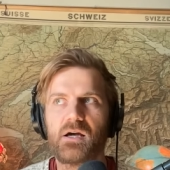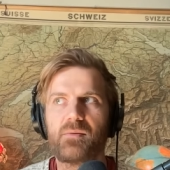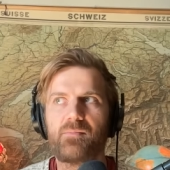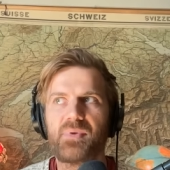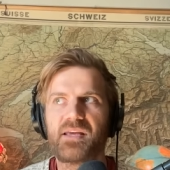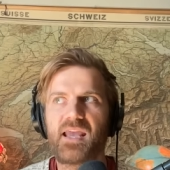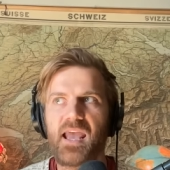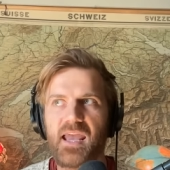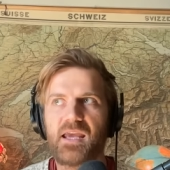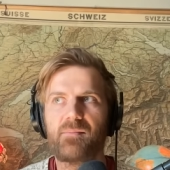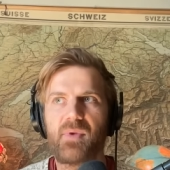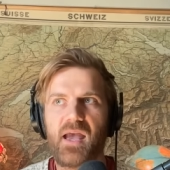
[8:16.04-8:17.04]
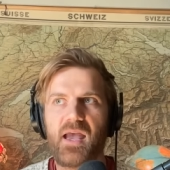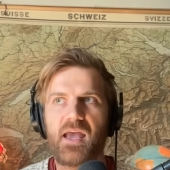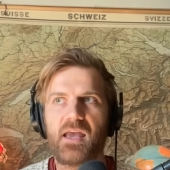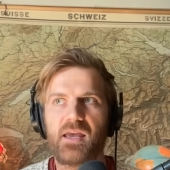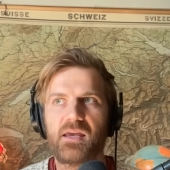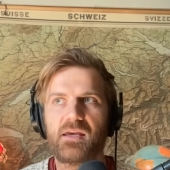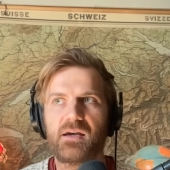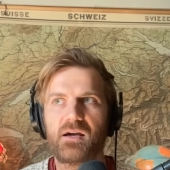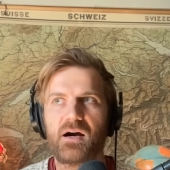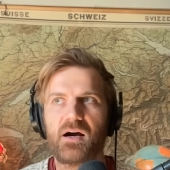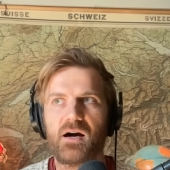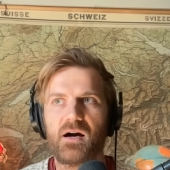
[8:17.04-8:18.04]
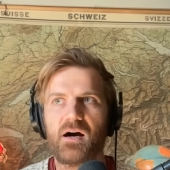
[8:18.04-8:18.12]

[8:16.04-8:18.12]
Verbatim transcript: became a, uh,